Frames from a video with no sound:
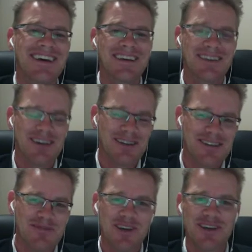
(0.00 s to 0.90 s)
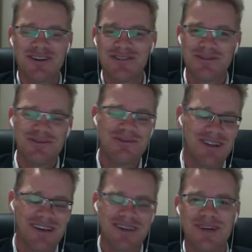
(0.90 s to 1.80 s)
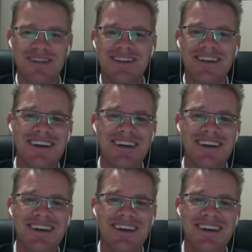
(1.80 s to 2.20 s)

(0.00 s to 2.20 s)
Some kick on till like much later.